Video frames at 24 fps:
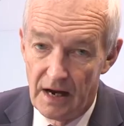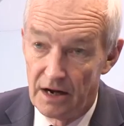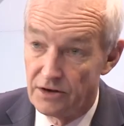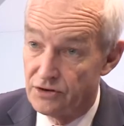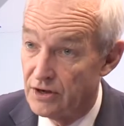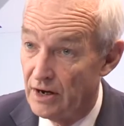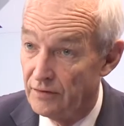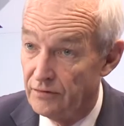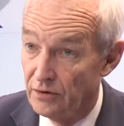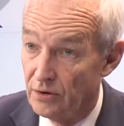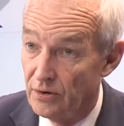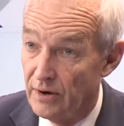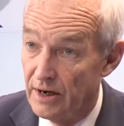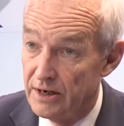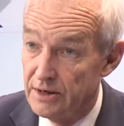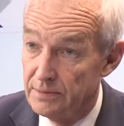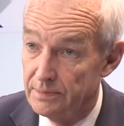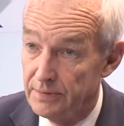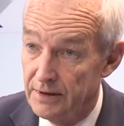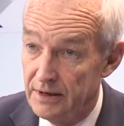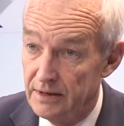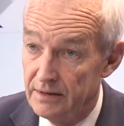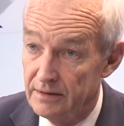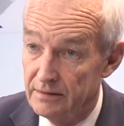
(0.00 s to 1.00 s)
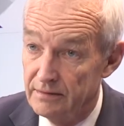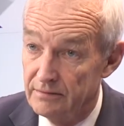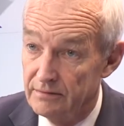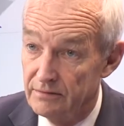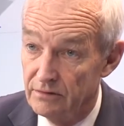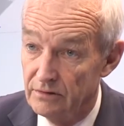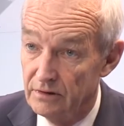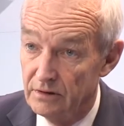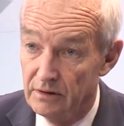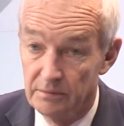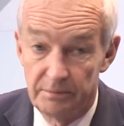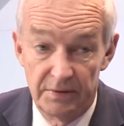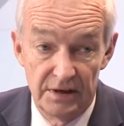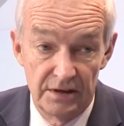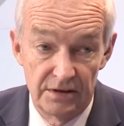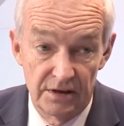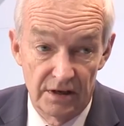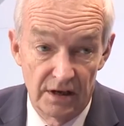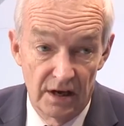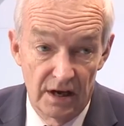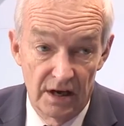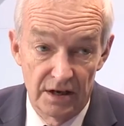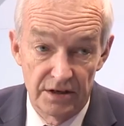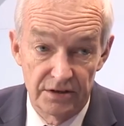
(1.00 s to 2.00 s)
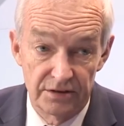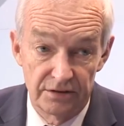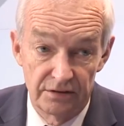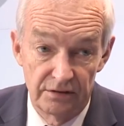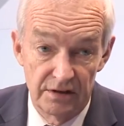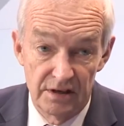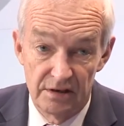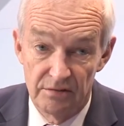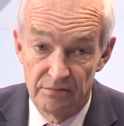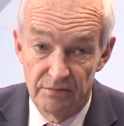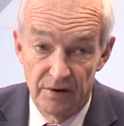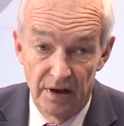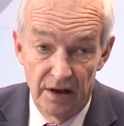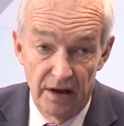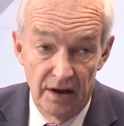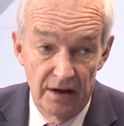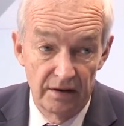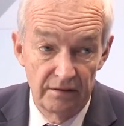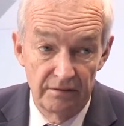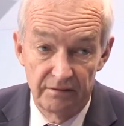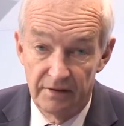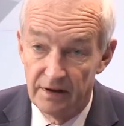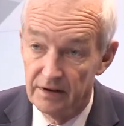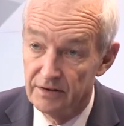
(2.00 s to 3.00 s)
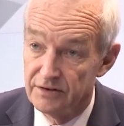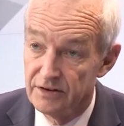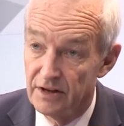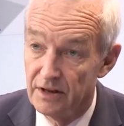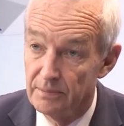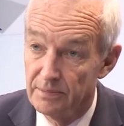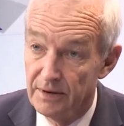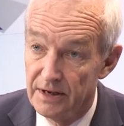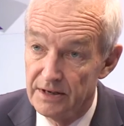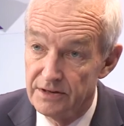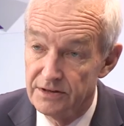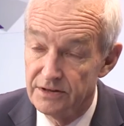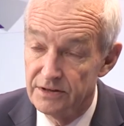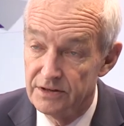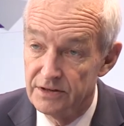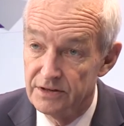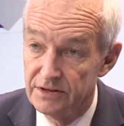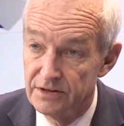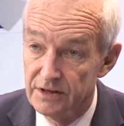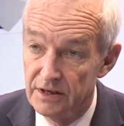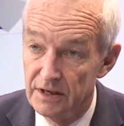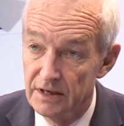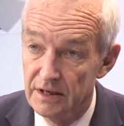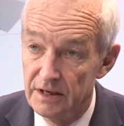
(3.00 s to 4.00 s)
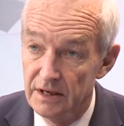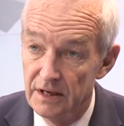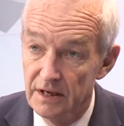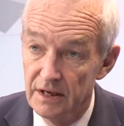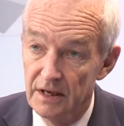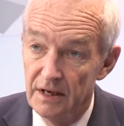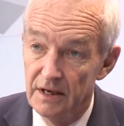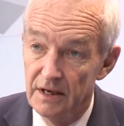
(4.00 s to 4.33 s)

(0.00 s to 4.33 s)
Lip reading: I travel quite a bit, you know. I've been to Gaza, Iran, various other places this year,